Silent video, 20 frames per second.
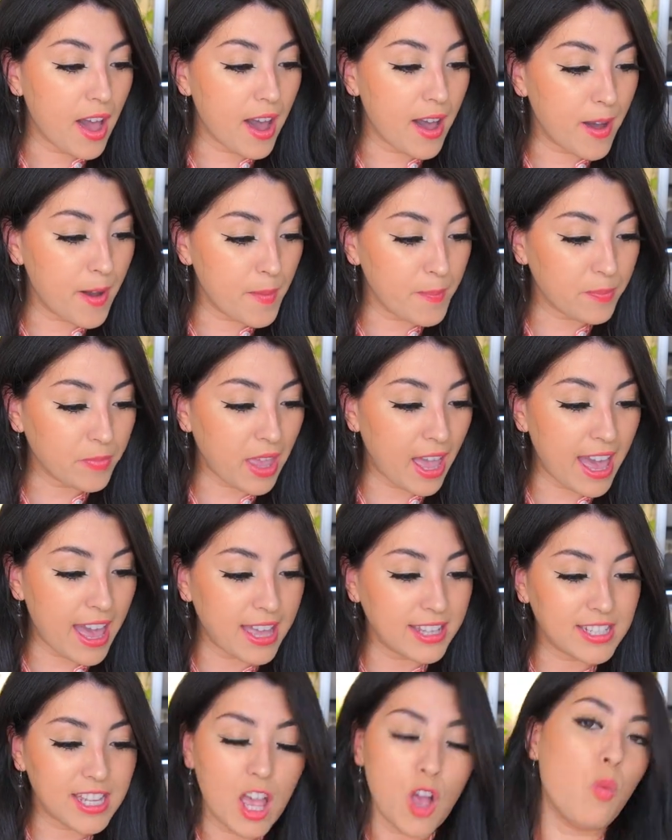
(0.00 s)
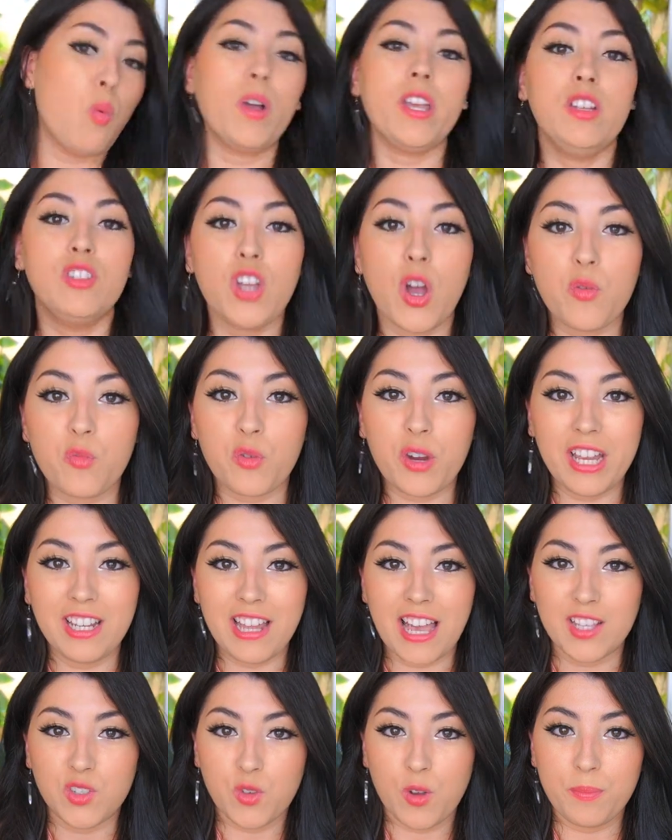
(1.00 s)
And what you don't
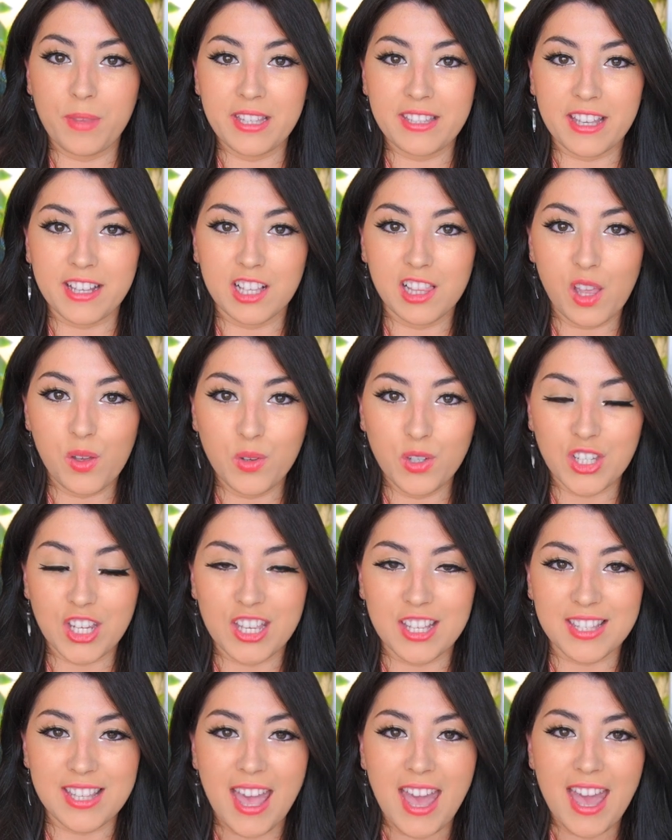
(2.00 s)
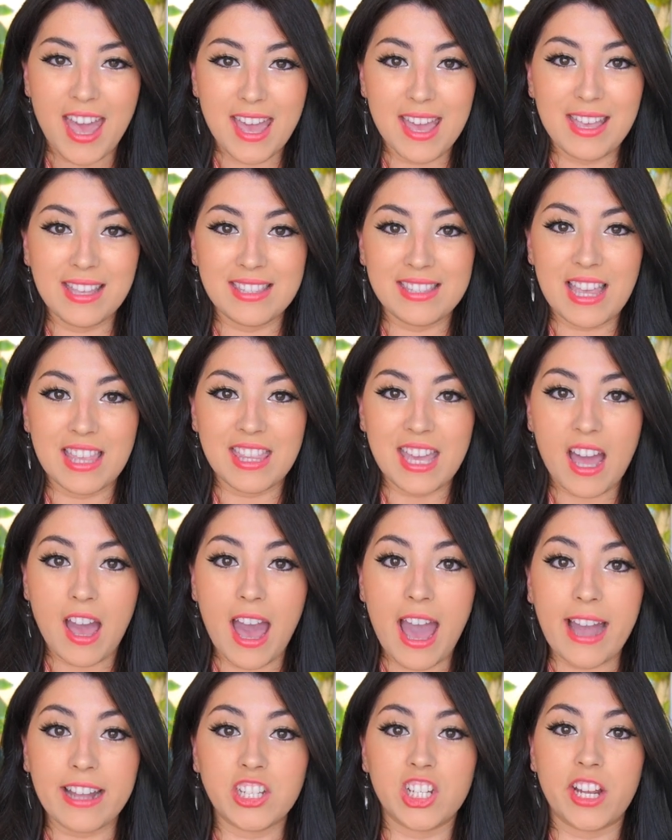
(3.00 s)
realize from these enclosures is that they
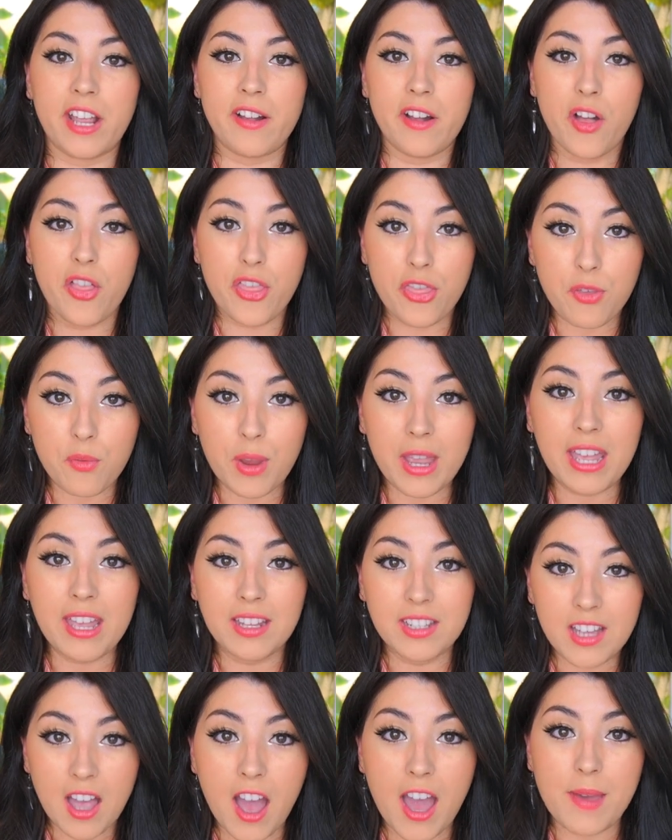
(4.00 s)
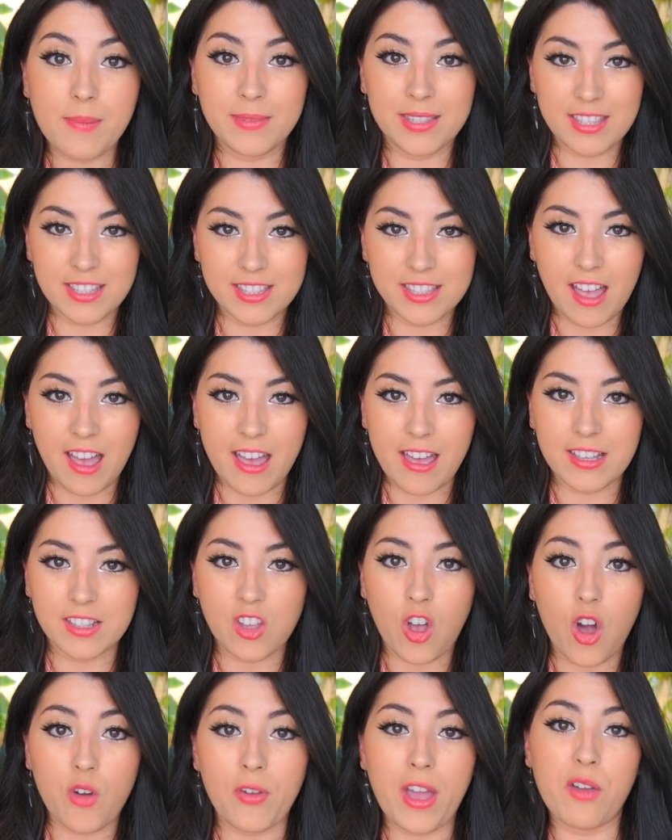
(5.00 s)
are actually 3 times the
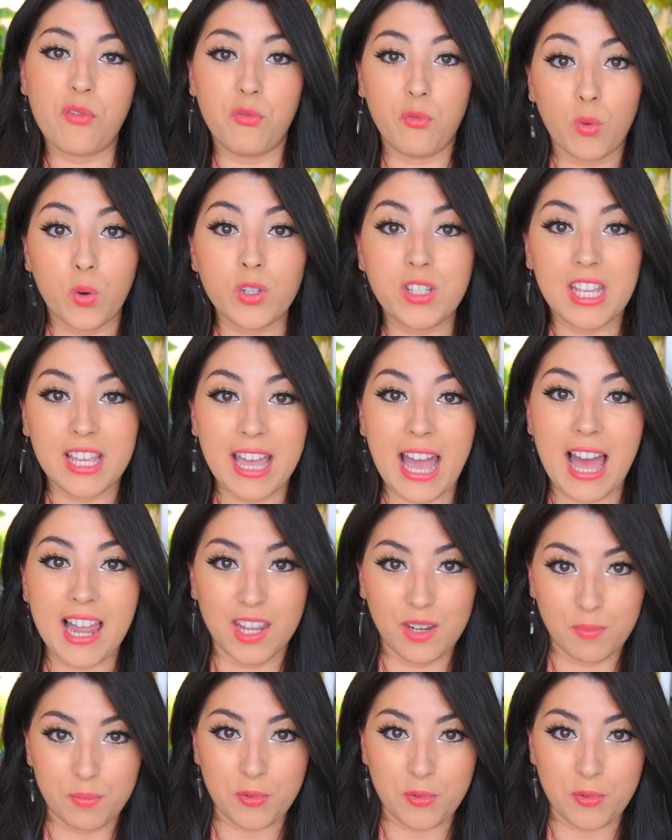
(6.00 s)
size of a 40-gallon